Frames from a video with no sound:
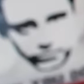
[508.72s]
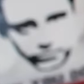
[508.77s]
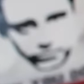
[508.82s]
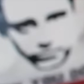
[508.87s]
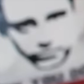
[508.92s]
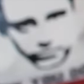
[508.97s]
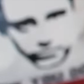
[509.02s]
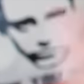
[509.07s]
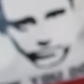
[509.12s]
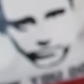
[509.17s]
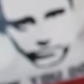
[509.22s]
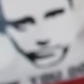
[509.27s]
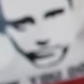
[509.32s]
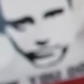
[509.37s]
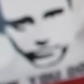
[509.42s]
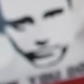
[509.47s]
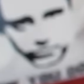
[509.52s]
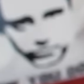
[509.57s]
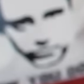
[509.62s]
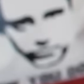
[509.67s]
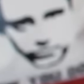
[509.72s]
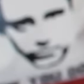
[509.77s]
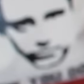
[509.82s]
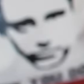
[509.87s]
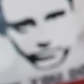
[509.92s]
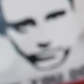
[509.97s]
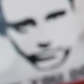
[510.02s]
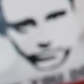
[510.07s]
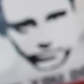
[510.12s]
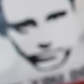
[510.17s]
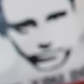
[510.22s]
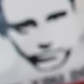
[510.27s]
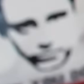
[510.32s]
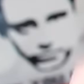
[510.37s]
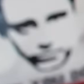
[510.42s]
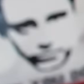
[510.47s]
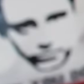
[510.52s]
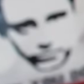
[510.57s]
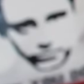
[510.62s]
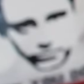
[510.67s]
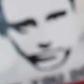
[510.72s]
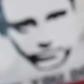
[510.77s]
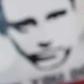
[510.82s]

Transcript: No words are spoken by the person on screen.